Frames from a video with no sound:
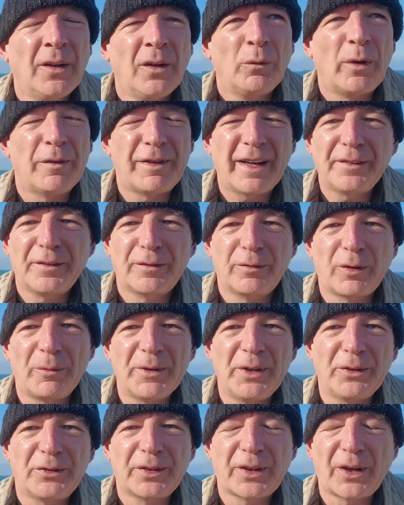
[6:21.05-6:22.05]
We've had what
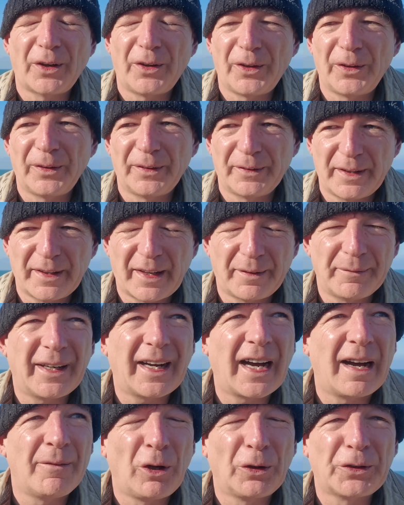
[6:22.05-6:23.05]
we used to call,
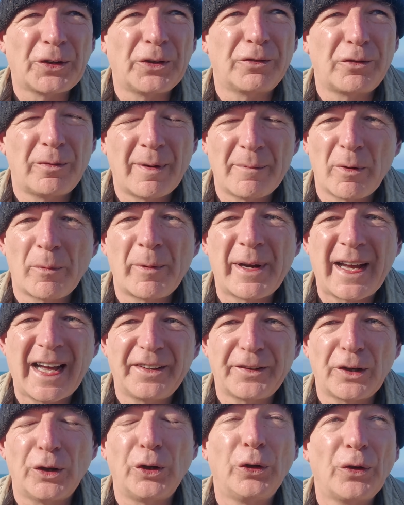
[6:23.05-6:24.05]
I'm old enough to remember when we
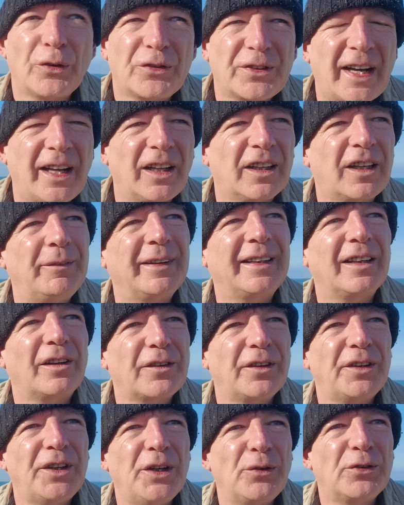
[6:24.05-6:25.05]
had old style
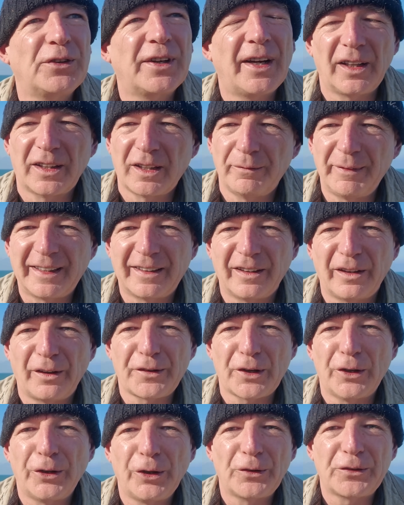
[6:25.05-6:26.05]
committals and new style
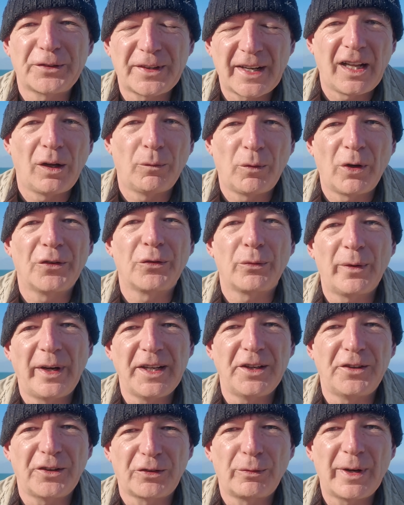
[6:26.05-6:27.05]
committals. Old style was where
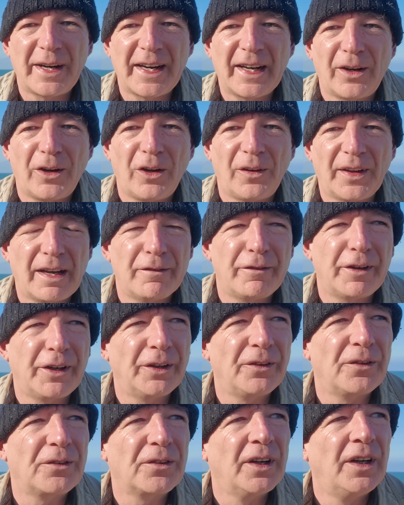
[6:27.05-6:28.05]
you just read out all the
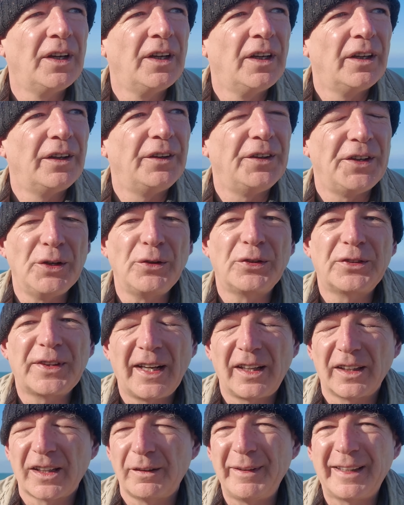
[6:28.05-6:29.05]
evidence. New
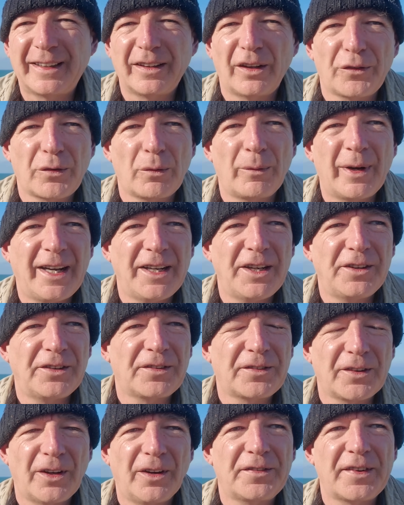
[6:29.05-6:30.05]
style committals are where you
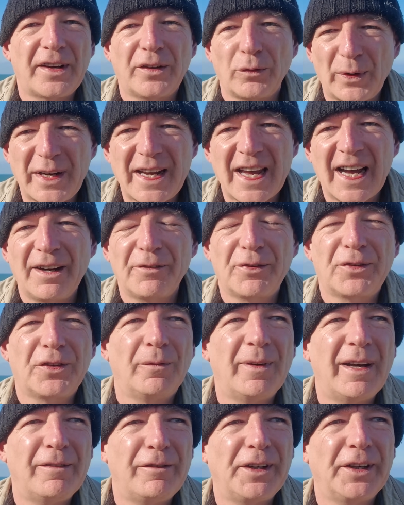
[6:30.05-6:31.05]
just sort of said, we have
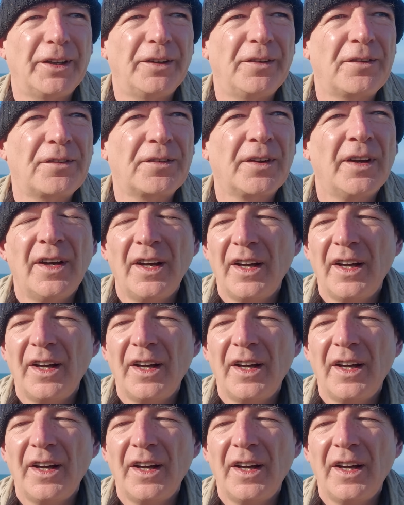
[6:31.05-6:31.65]
some evidence.